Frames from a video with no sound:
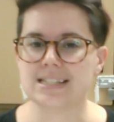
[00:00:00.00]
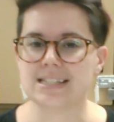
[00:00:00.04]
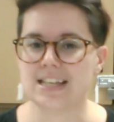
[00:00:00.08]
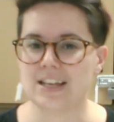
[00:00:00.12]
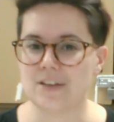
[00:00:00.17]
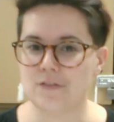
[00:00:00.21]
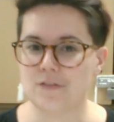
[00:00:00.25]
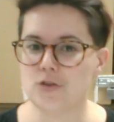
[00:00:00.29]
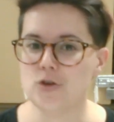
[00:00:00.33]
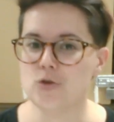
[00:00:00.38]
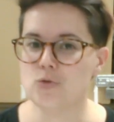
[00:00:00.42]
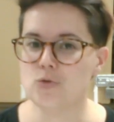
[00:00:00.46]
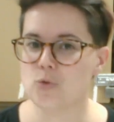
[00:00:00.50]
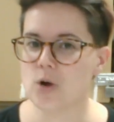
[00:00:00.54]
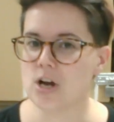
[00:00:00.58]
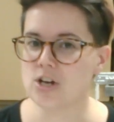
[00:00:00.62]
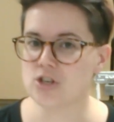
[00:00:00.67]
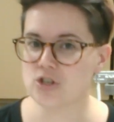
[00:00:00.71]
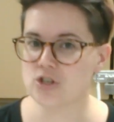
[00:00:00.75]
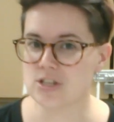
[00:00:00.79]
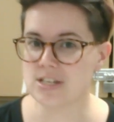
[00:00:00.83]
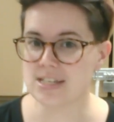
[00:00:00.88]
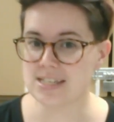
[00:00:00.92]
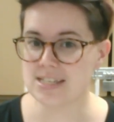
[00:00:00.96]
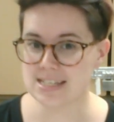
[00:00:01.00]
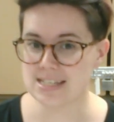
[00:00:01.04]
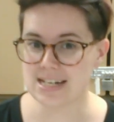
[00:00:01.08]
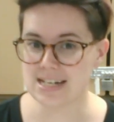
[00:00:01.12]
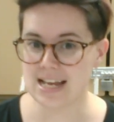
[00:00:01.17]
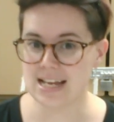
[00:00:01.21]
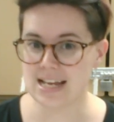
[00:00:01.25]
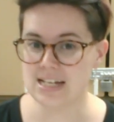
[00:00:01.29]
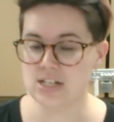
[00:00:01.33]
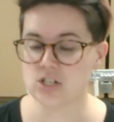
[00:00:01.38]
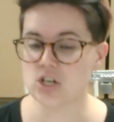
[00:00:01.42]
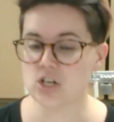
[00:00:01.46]
if you rush this
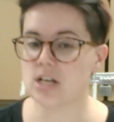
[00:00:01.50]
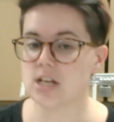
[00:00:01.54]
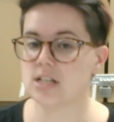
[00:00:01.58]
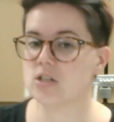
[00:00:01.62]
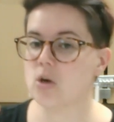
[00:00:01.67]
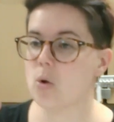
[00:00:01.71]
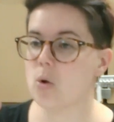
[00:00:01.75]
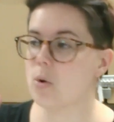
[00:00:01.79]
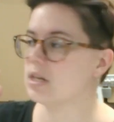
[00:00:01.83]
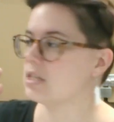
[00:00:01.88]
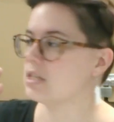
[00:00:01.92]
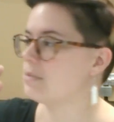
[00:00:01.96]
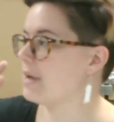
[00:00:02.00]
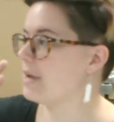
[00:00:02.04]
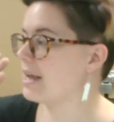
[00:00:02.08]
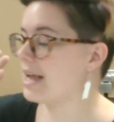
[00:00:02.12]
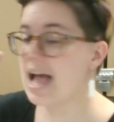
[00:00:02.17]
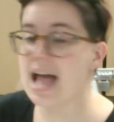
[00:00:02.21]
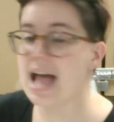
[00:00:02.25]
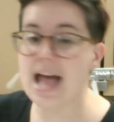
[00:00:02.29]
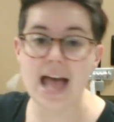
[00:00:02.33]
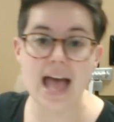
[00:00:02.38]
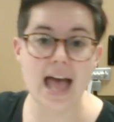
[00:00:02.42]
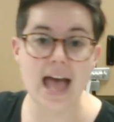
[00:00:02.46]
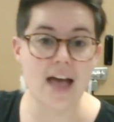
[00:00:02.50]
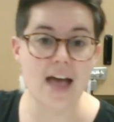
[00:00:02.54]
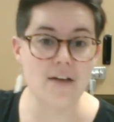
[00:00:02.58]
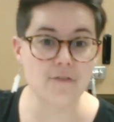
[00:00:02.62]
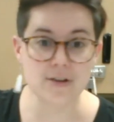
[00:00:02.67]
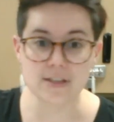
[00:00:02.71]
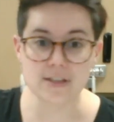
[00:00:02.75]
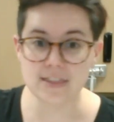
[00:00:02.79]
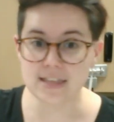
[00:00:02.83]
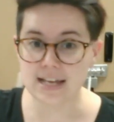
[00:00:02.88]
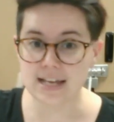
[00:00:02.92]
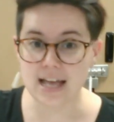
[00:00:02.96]
stage, it's going to make
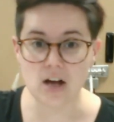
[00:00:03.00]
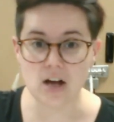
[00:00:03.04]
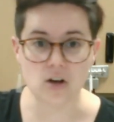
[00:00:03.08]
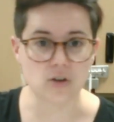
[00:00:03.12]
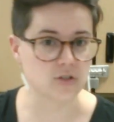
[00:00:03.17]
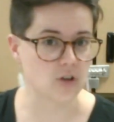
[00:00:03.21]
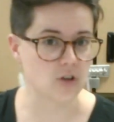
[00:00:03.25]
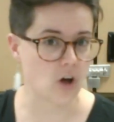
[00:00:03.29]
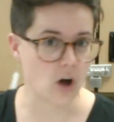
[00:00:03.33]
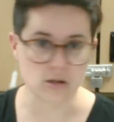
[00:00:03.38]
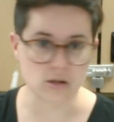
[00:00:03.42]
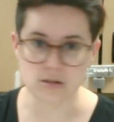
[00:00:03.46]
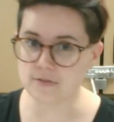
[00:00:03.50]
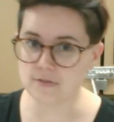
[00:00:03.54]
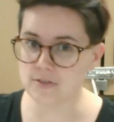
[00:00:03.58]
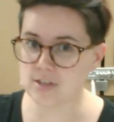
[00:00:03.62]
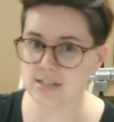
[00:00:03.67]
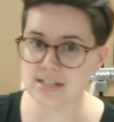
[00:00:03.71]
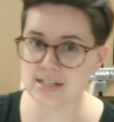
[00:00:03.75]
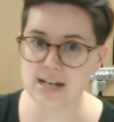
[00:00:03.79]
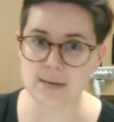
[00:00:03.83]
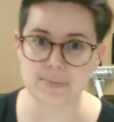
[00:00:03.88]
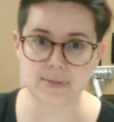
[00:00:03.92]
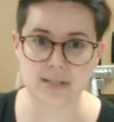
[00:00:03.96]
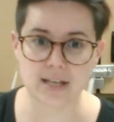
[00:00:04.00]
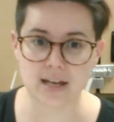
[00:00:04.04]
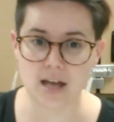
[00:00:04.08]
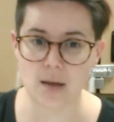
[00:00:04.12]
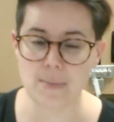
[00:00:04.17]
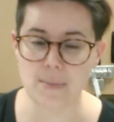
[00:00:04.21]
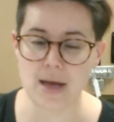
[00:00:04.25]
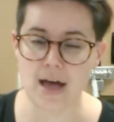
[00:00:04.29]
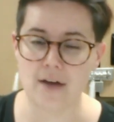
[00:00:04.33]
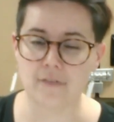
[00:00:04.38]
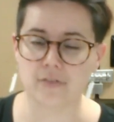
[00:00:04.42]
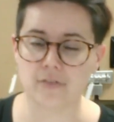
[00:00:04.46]
everything else, all of the steps that come
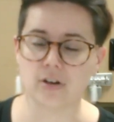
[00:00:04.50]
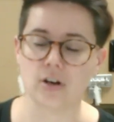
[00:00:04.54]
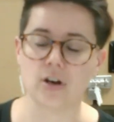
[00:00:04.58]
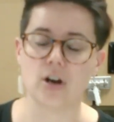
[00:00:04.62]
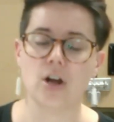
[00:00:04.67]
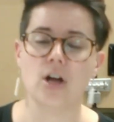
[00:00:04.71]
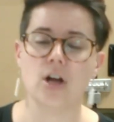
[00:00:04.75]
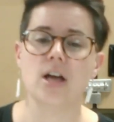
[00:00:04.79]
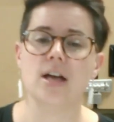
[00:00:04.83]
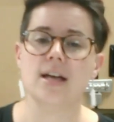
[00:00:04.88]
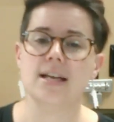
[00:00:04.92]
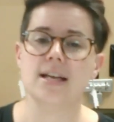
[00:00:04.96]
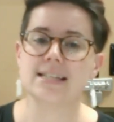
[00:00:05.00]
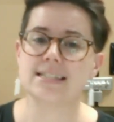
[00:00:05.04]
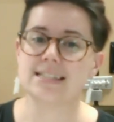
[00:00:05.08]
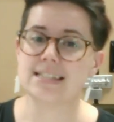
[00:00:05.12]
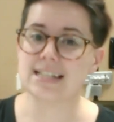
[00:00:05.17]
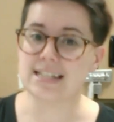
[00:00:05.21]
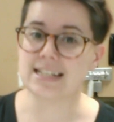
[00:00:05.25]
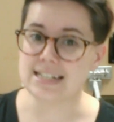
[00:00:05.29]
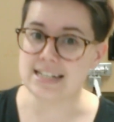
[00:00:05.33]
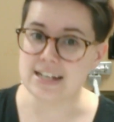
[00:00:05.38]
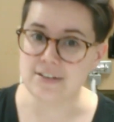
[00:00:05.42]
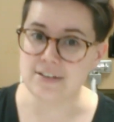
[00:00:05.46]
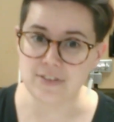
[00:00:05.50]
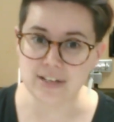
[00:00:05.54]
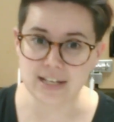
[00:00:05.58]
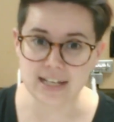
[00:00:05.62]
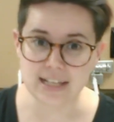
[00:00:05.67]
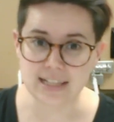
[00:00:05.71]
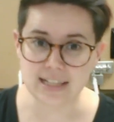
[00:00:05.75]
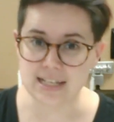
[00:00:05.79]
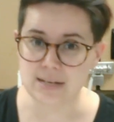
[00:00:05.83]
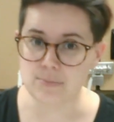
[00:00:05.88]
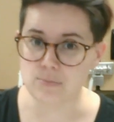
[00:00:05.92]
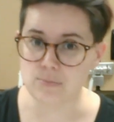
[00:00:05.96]
after,
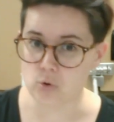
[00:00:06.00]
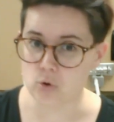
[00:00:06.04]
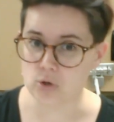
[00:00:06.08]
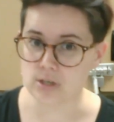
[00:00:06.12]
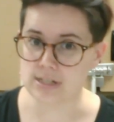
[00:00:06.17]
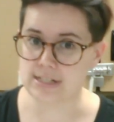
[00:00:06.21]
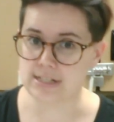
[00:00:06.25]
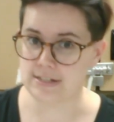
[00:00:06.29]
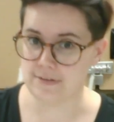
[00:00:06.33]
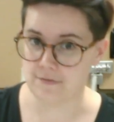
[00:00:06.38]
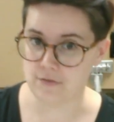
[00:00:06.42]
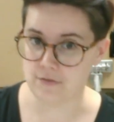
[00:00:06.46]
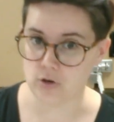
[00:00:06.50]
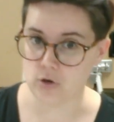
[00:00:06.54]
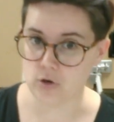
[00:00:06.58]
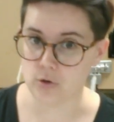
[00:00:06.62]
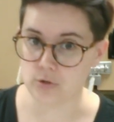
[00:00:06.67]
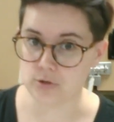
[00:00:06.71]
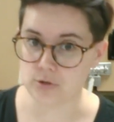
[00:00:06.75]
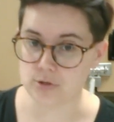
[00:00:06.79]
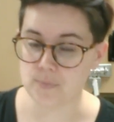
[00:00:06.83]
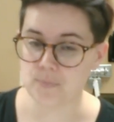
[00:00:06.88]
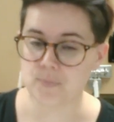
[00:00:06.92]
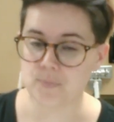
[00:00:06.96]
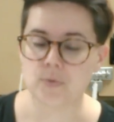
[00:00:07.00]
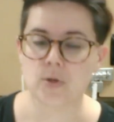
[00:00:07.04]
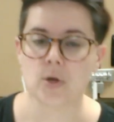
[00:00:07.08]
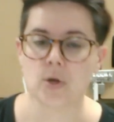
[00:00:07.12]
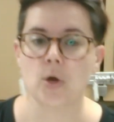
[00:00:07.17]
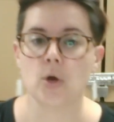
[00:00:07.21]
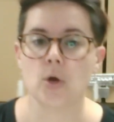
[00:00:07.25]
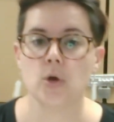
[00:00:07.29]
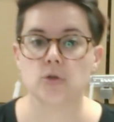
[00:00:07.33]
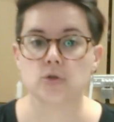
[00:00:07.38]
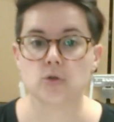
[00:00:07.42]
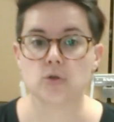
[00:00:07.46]
significantly more difficult.
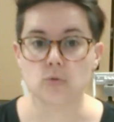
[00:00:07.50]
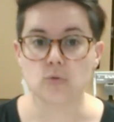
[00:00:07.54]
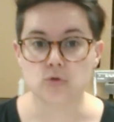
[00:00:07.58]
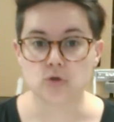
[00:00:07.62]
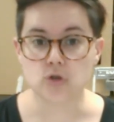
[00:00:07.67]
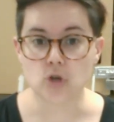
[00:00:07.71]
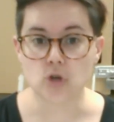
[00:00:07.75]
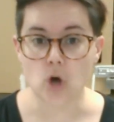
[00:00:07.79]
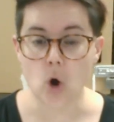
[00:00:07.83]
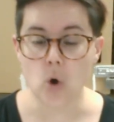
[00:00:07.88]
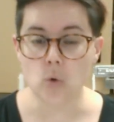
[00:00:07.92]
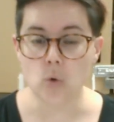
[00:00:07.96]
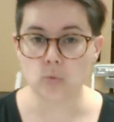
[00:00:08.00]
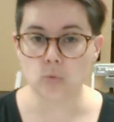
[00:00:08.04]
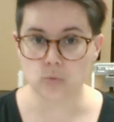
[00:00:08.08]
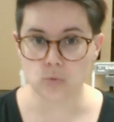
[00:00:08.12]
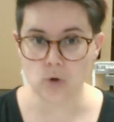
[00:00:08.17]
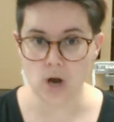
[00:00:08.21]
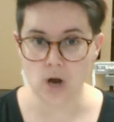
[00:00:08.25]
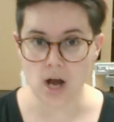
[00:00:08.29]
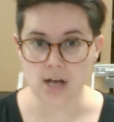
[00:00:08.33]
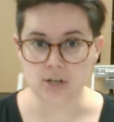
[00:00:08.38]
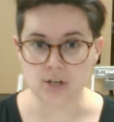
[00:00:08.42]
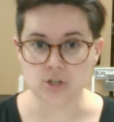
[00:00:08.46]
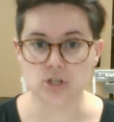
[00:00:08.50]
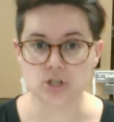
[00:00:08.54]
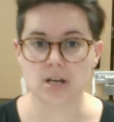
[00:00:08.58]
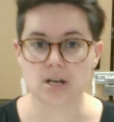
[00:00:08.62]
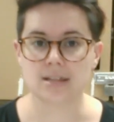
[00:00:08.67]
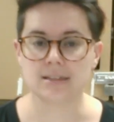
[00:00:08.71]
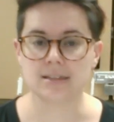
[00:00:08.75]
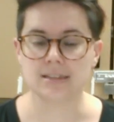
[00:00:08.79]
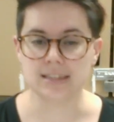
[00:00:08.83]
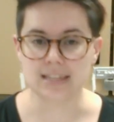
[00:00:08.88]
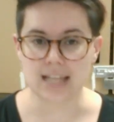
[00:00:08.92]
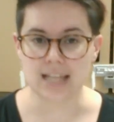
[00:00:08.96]
So don't rush
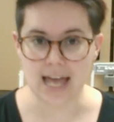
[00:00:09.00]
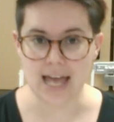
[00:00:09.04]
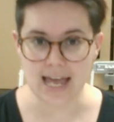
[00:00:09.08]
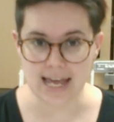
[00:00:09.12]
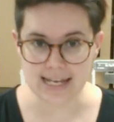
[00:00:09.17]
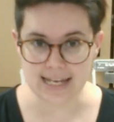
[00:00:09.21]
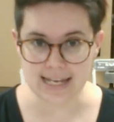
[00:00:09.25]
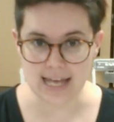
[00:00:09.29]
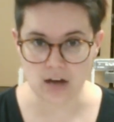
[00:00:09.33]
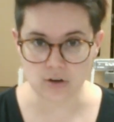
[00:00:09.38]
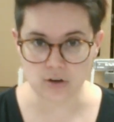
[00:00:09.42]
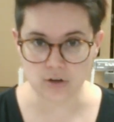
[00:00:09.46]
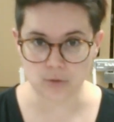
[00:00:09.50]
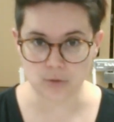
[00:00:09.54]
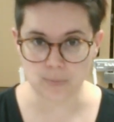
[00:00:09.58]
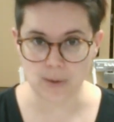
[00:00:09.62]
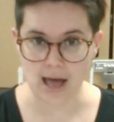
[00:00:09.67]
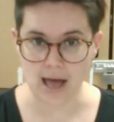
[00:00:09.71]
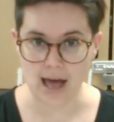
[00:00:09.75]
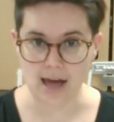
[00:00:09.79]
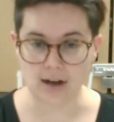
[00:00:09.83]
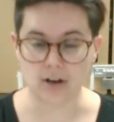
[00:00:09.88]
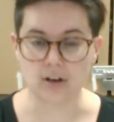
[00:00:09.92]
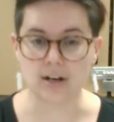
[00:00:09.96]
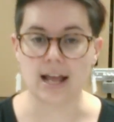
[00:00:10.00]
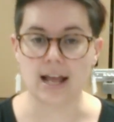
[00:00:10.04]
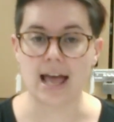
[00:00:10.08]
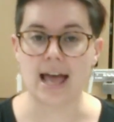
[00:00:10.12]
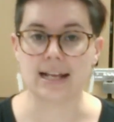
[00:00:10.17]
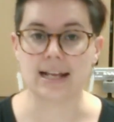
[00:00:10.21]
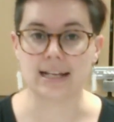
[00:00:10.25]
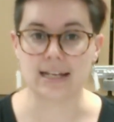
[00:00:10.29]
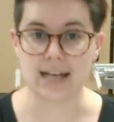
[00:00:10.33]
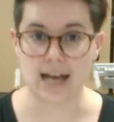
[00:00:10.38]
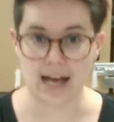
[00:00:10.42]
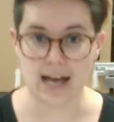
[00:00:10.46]
laying out your pattern
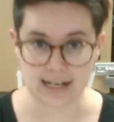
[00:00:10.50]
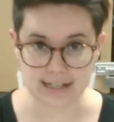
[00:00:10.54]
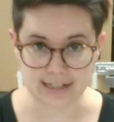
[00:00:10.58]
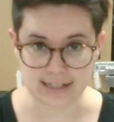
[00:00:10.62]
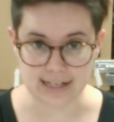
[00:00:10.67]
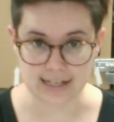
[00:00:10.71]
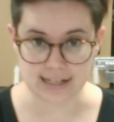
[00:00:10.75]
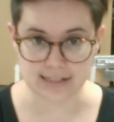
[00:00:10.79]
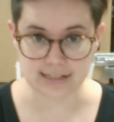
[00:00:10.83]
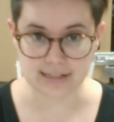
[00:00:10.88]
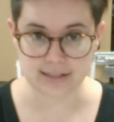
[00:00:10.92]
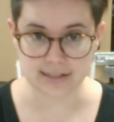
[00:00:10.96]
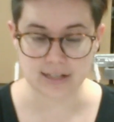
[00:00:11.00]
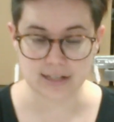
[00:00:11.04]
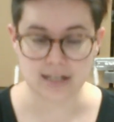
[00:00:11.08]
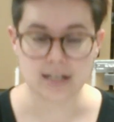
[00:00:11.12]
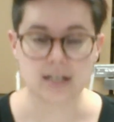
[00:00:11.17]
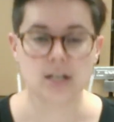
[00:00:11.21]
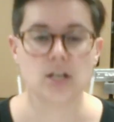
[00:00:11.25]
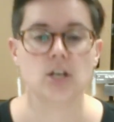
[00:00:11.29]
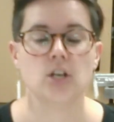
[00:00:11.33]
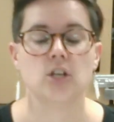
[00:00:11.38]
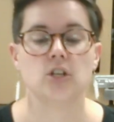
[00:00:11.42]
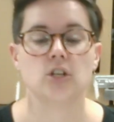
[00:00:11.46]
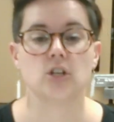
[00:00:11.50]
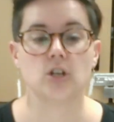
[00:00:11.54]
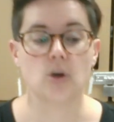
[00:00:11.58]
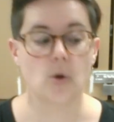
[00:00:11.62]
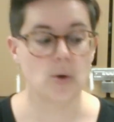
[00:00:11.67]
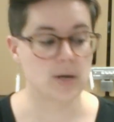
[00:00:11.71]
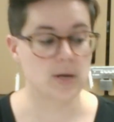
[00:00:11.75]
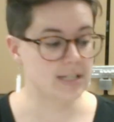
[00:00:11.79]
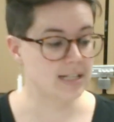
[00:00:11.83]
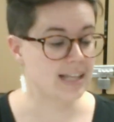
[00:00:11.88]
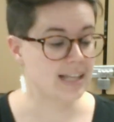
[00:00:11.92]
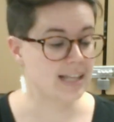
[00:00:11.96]
and cutting it. You're
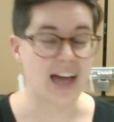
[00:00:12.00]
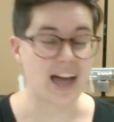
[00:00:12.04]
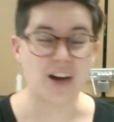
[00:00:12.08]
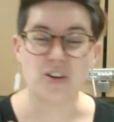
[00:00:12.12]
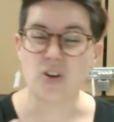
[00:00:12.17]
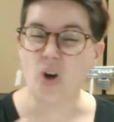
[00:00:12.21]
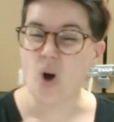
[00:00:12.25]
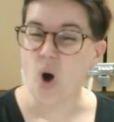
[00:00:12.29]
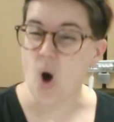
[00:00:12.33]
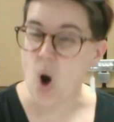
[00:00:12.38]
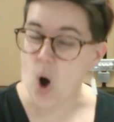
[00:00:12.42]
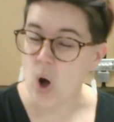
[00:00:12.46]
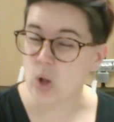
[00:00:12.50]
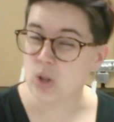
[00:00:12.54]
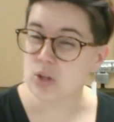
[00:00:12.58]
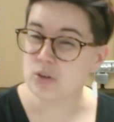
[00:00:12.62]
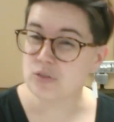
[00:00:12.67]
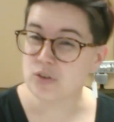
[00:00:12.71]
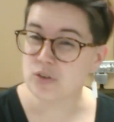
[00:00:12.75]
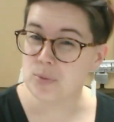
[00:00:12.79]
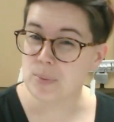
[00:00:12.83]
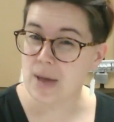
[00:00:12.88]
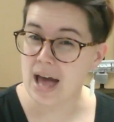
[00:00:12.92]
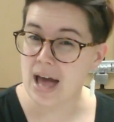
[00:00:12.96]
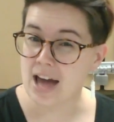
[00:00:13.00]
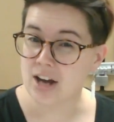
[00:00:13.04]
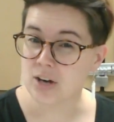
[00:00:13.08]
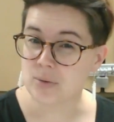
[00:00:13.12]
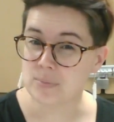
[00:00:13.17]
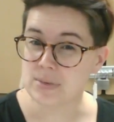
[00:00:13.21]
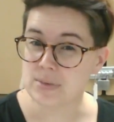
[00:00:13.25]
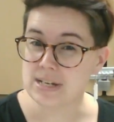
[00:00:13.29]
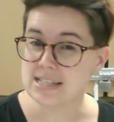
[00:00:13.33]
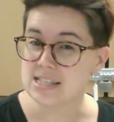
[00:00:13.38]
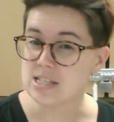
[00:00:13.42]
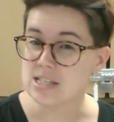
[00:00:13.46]
going to lay out all of your pattern
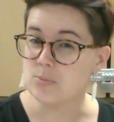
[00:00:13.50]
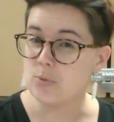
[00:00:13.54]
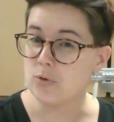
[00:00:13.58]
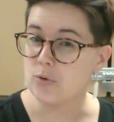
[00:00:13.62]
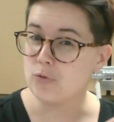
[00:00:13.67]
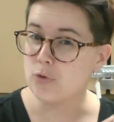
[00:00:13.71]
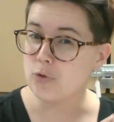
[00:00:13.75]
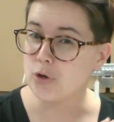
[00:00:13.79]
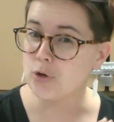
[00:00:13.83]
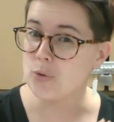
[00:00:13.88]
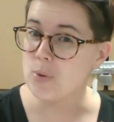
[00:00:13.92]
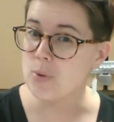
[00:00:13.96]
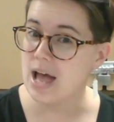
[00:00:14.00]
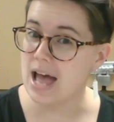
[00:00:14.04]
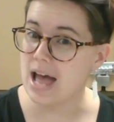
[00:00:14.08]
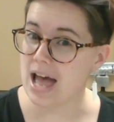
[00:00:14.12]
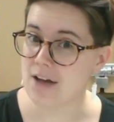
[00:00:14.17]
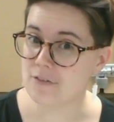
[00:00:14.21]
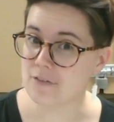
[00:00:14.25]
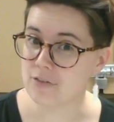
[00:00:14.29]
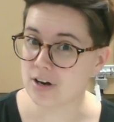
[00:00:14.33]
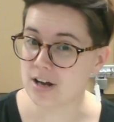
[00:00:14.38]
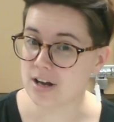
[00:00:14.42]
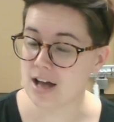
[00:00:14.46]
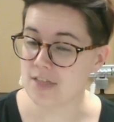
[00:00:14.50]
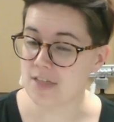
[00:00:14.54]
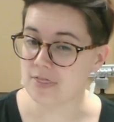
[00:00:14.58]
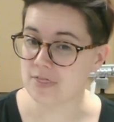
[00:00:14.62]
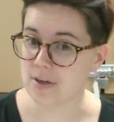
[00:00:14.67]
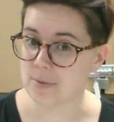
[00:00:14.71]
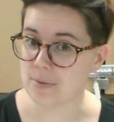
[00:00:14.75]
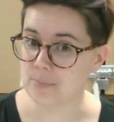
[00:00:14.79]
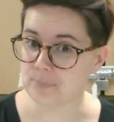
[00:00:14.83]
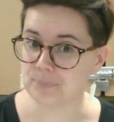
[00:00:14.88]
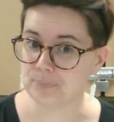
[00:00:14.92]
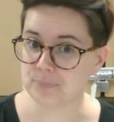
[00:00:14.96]
pieces before you ever cut
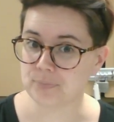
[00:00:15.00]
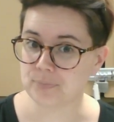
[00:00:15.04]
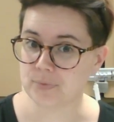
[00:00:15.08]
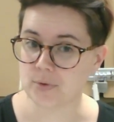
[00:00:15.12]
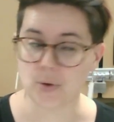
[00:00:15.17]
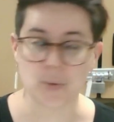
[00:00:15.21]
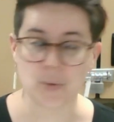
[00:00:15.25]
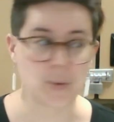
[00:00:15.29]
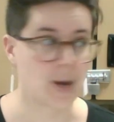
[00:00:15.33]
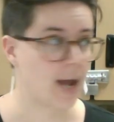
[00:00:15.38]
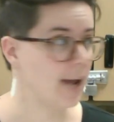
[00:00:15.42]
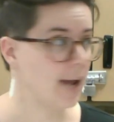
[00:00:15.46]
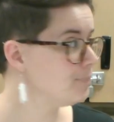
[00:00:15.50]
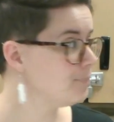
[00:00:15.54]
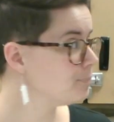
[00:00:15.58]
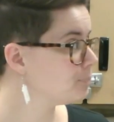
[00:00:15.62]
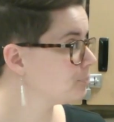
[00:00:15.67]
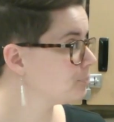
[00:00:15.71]
them, okay?